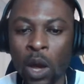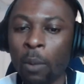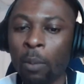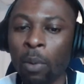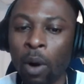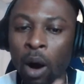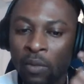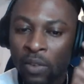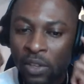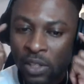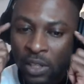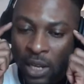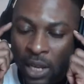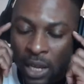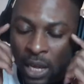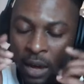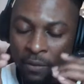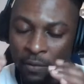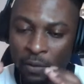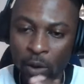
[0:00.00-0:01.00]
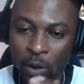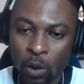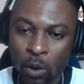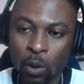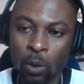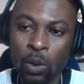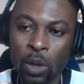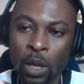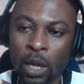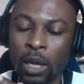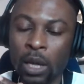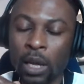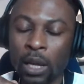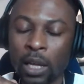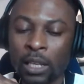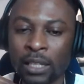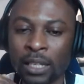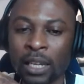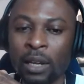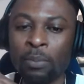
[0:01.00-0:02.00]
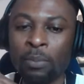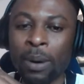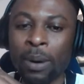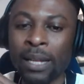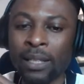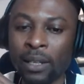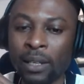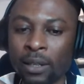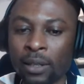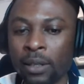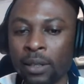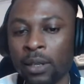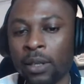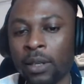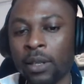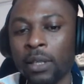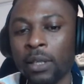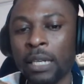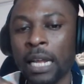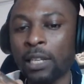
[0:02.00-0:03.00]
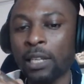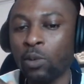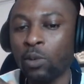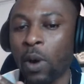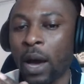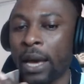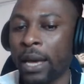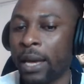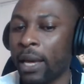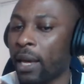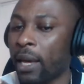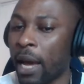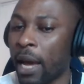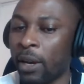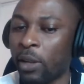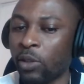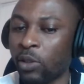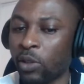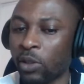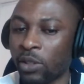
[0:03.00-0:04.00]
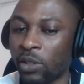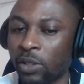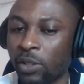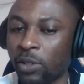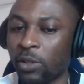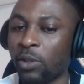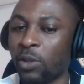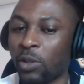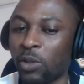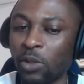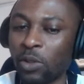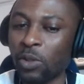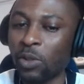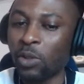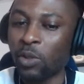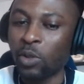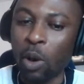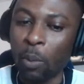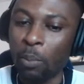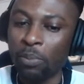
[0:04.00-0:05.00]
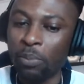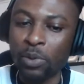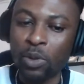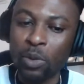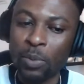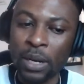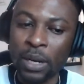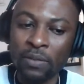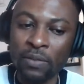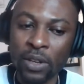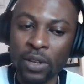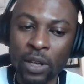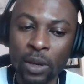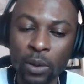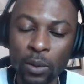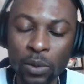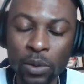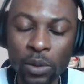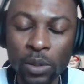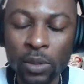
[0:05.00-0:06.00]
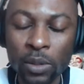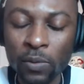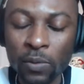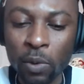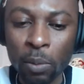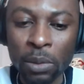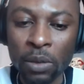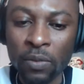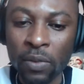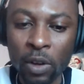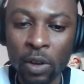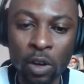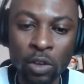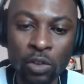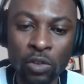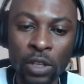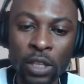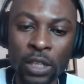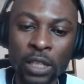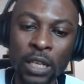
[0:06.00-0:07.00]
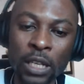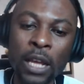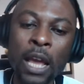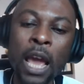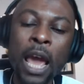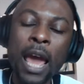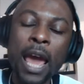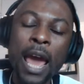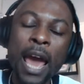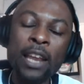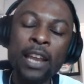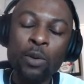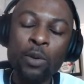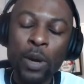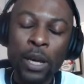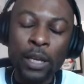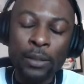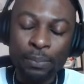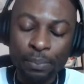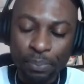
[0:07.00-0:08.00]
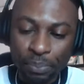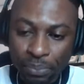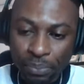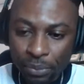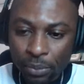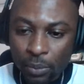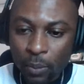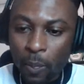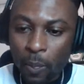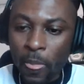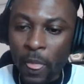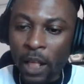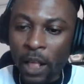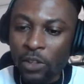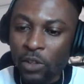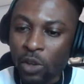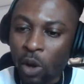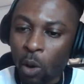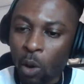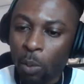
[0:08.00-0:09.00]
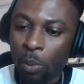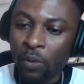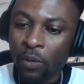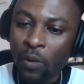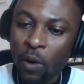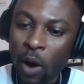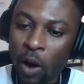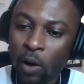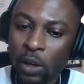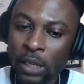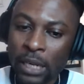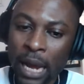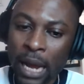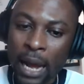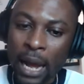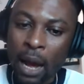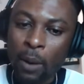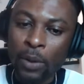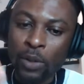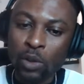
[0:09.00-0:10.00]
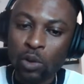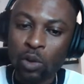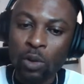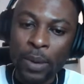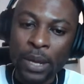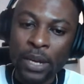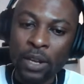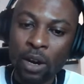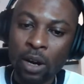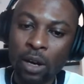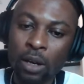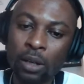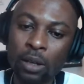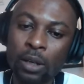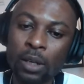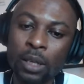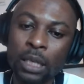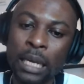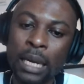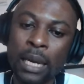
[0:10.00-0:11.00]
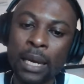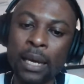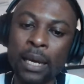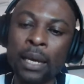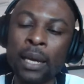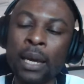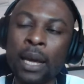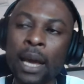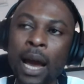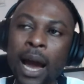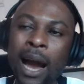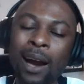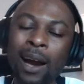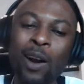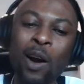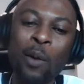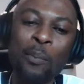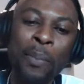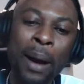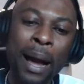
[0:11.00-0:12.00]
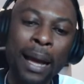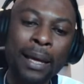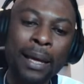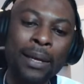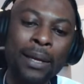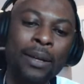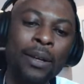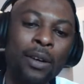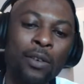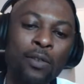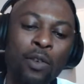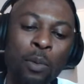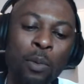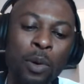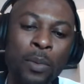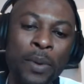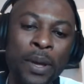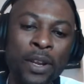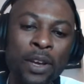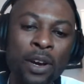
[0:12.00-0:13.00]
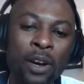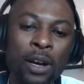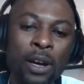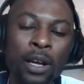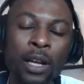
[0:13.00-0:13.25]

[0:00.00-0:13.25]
But obviously I follow a certain pattern. That's why I don't just dump too many videos from different countries. Anyway, so before I got that, I went to Romania. Yeah, I got back from Romania.